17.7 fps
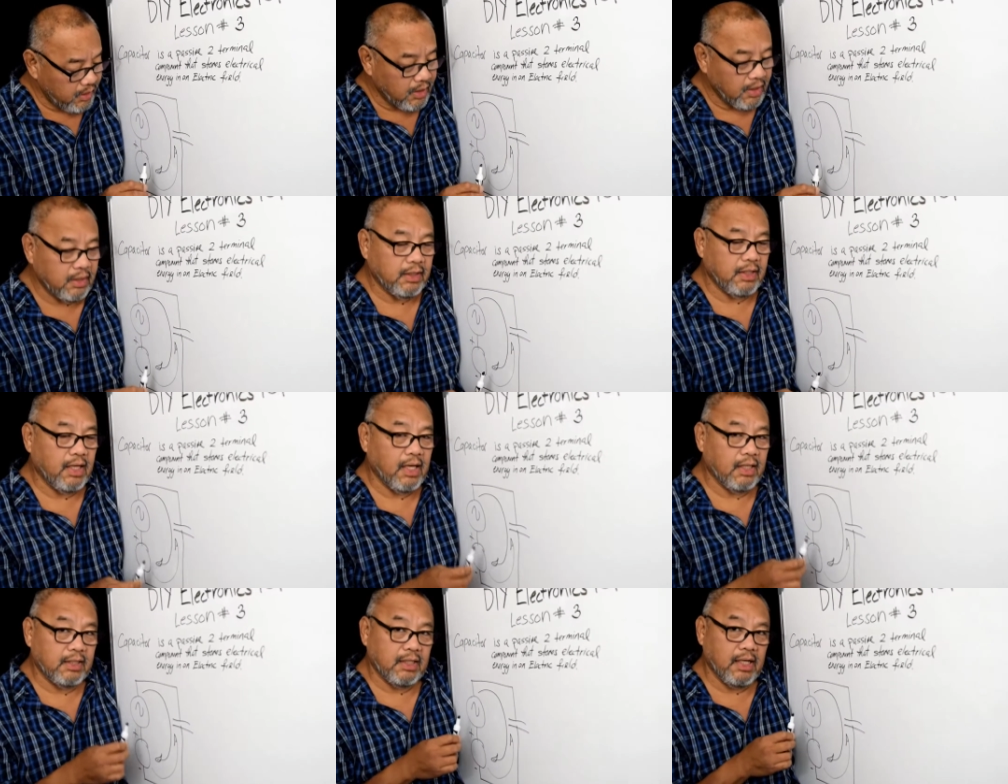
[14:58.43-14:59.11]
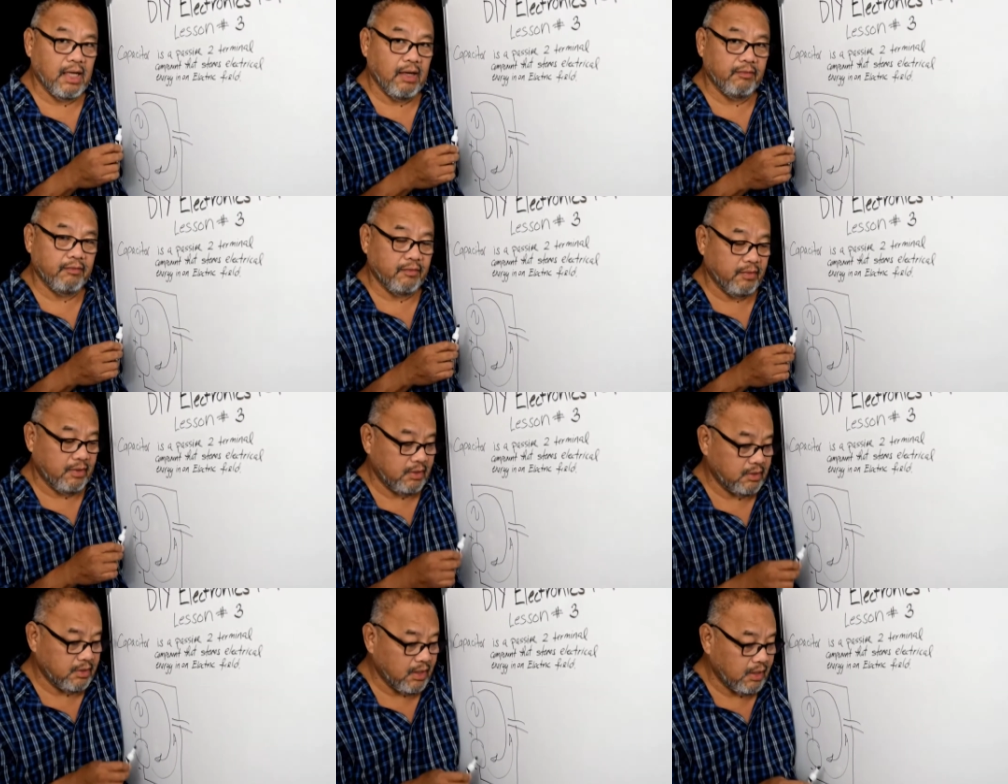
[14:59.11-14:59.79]
and the other half of the
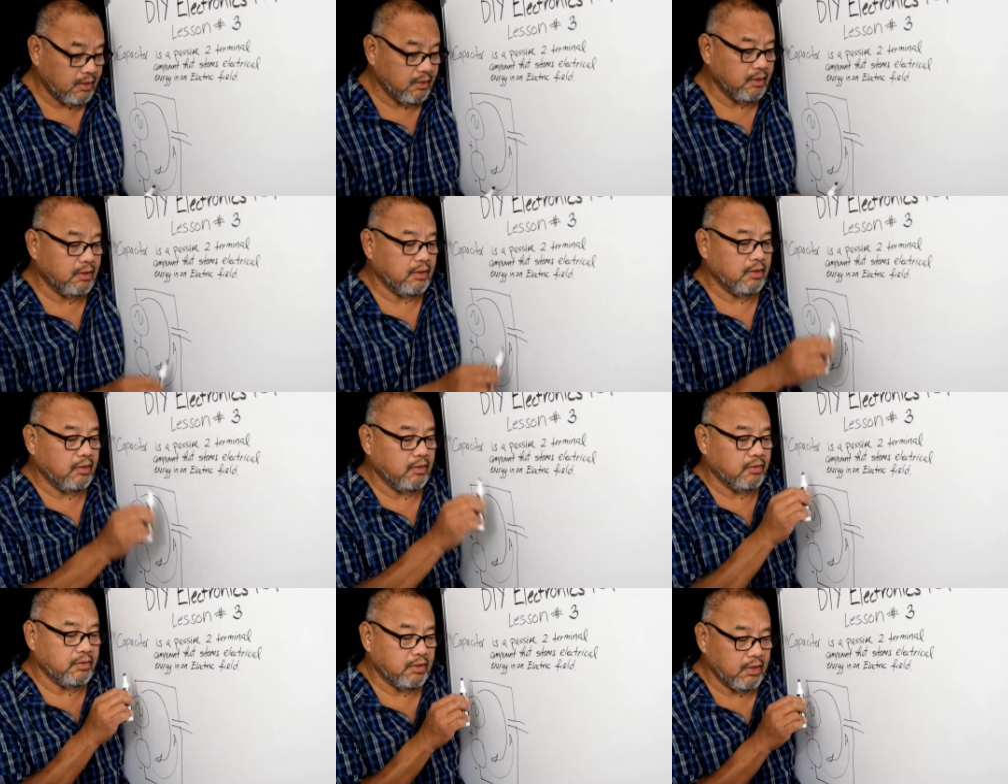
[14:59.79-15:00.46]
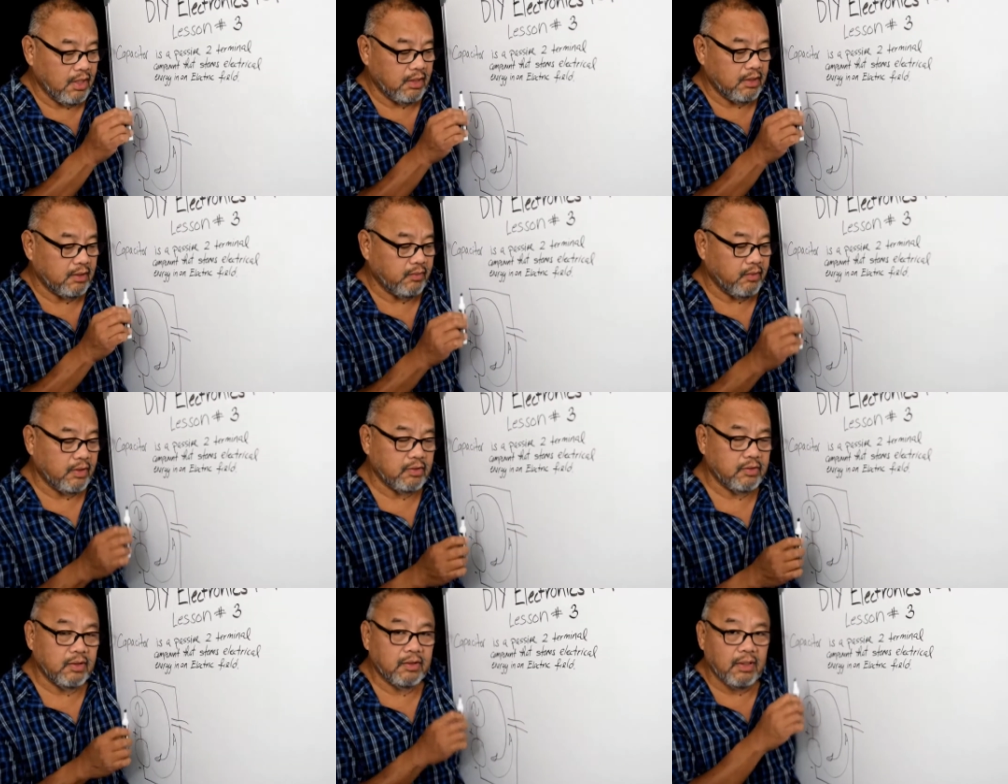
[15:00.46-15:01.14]
cycle it goes the other way. So it